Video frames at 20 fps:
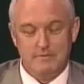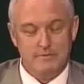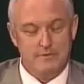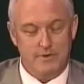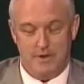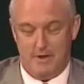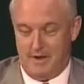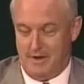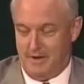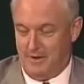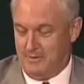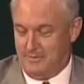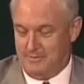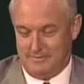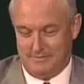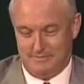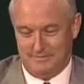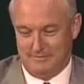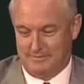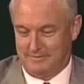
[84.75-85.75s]
no,
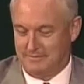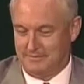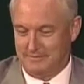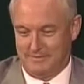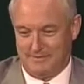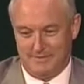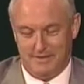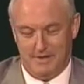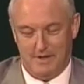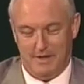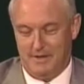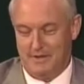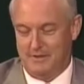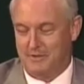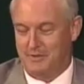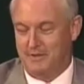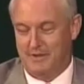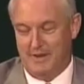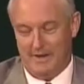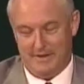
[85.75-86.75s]

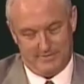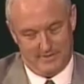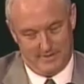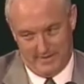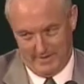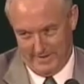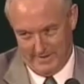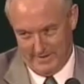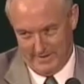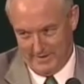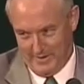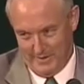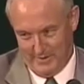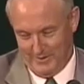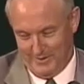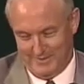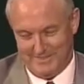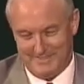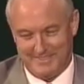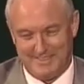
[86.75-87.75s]
definitely
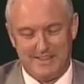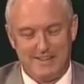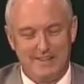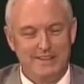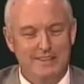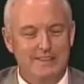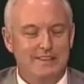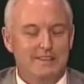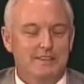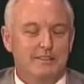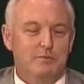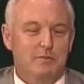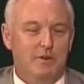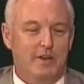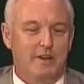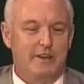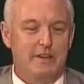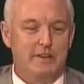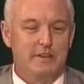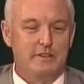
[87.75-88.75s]
no.
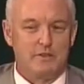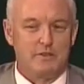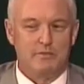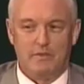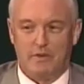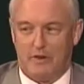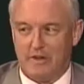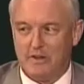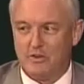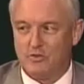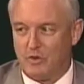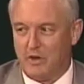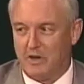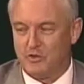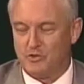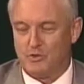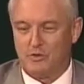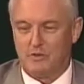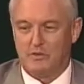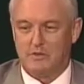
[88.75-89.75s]
But he's a very
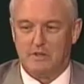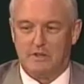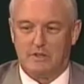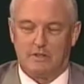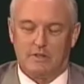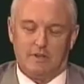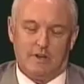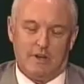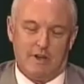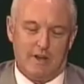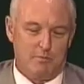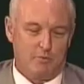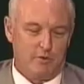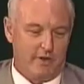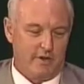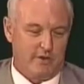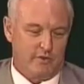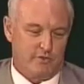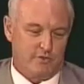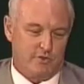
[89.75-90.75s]
treasured uh,
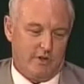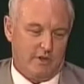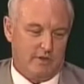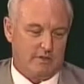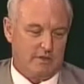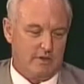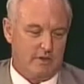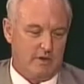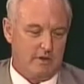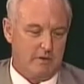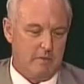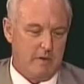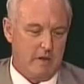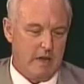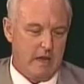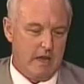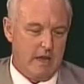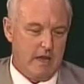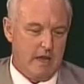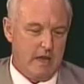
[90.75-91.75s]
collaborator, John Karp.
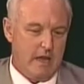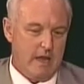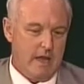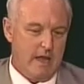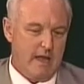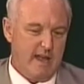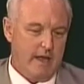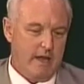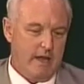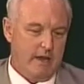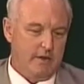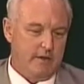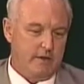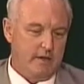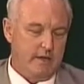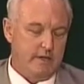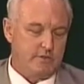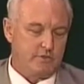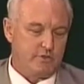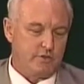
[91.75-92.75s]
And
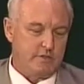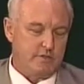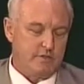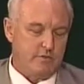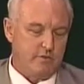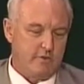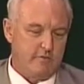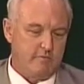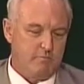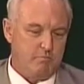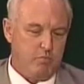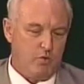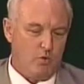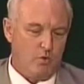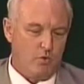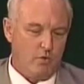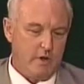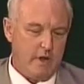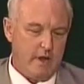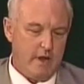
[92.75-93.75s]
it just sort of
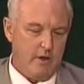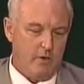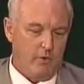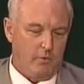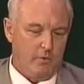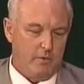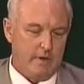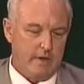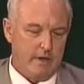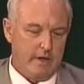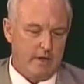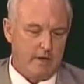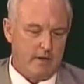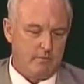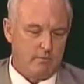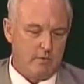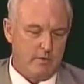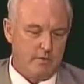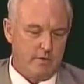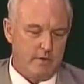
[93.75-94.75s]
poured out, and I
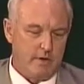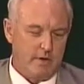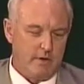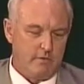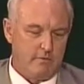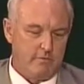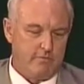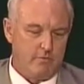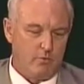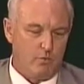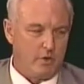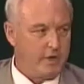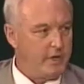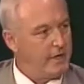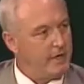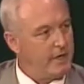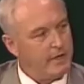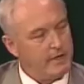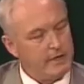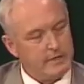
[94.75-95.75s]
wrote it in forty
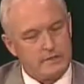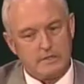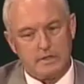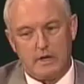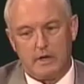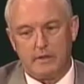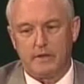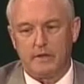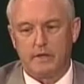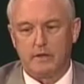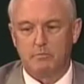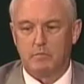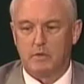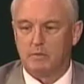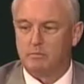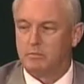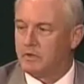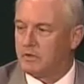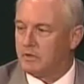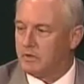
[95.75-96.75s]
days. Nothing
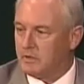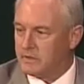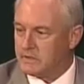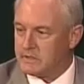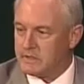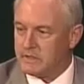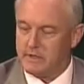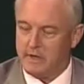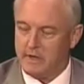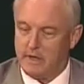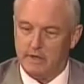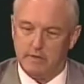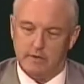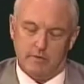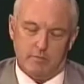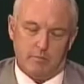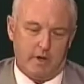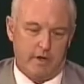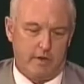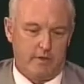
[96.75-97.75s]
biblical is
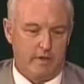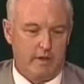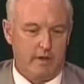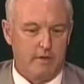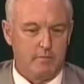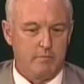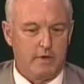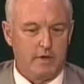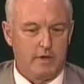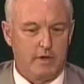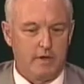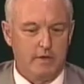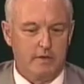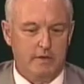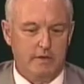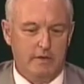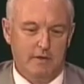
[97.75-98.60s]
intended by that, but I,